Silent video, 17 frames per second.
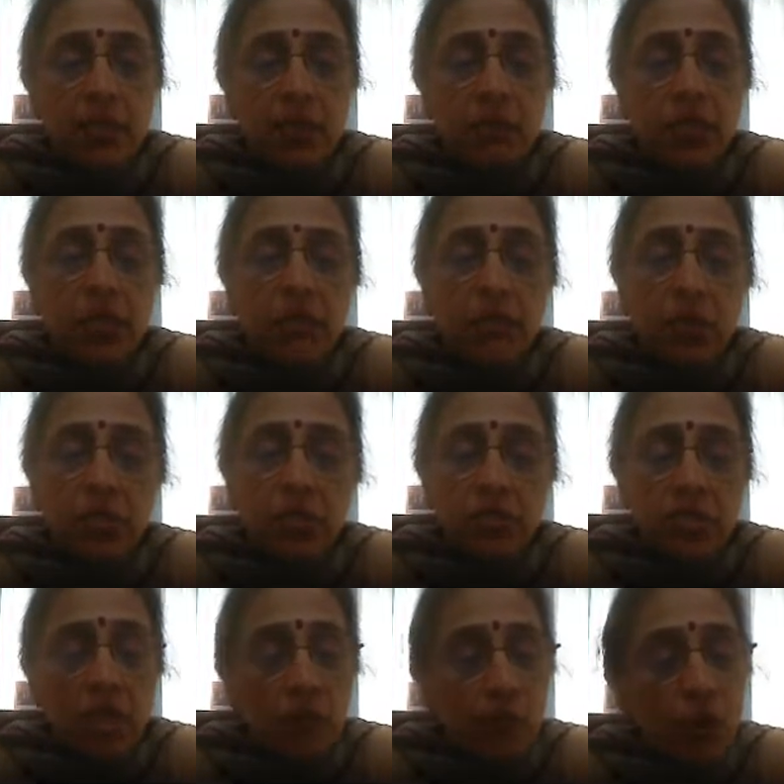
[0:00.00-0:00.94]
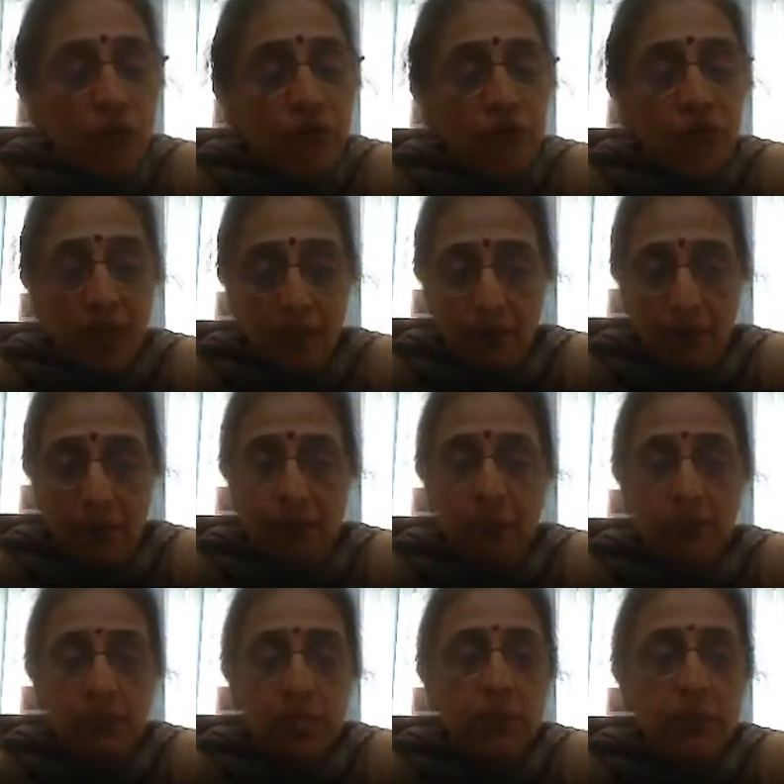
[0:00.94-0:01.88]
we want some of them,
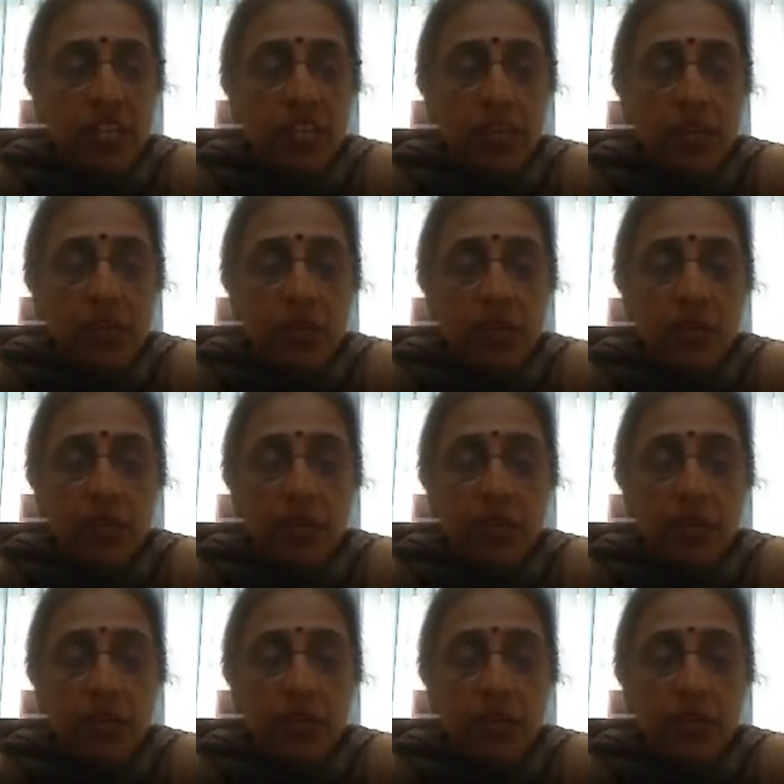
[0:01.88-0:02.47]
especially